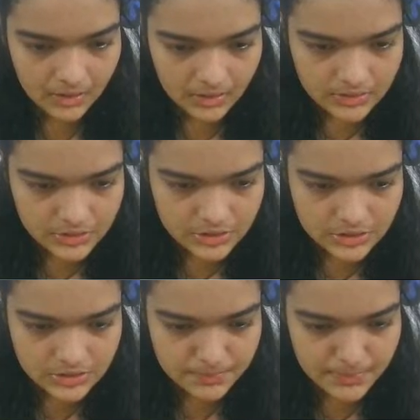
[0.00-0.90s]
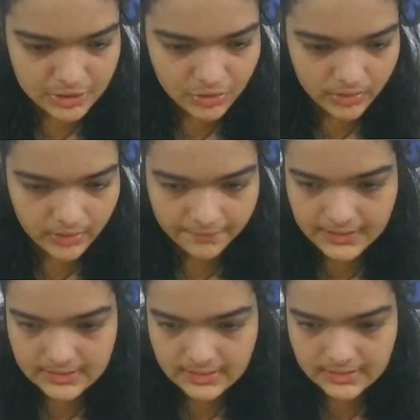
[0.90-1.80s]
just make sure it
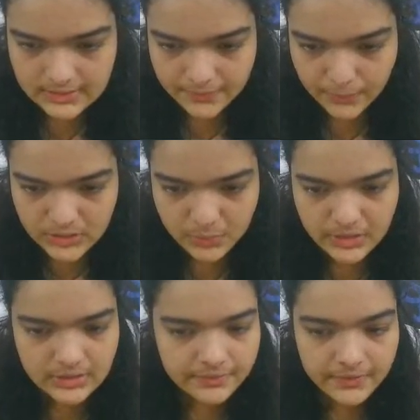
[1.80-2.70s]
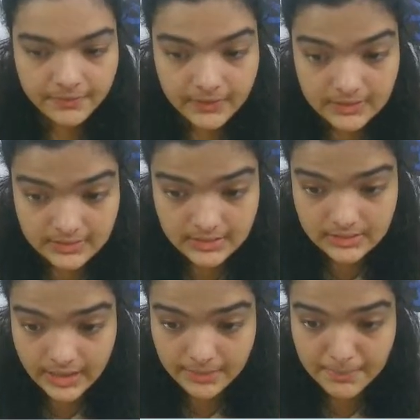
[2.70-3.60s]
fits the 640 width. If it
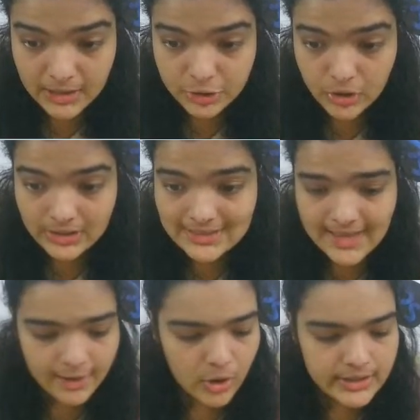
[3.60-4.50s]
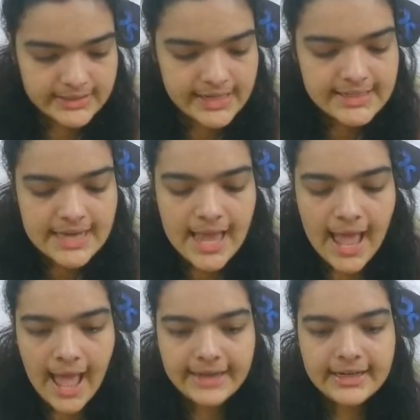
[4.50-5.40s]
isn't yet, make sure this icon is clicked
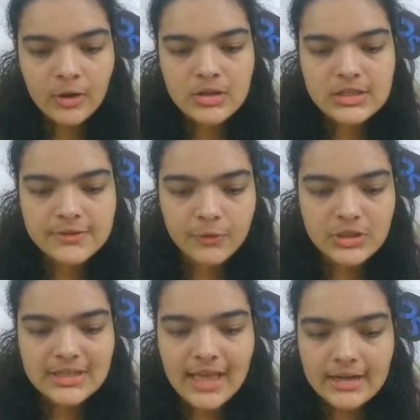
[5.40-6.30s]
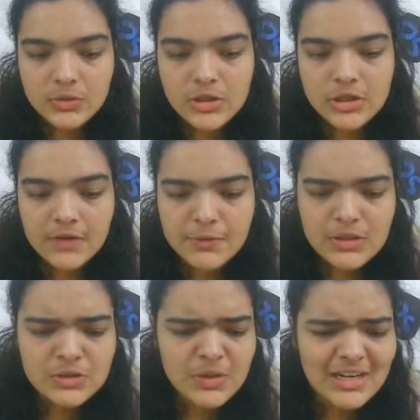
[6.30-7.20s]
and click on 640, and that's going to give you
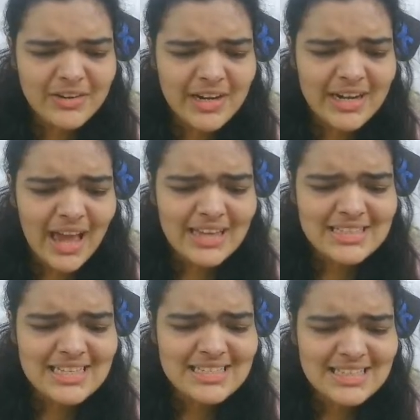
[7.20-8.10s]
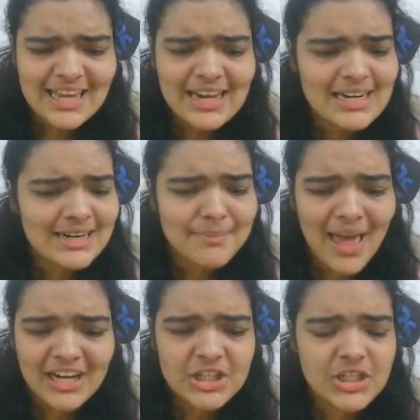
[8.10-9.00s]
this really nicely scaled and
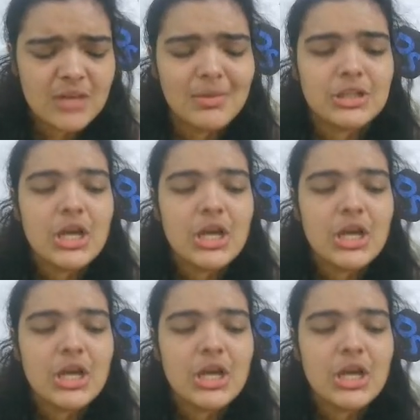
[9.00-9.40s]
managed image.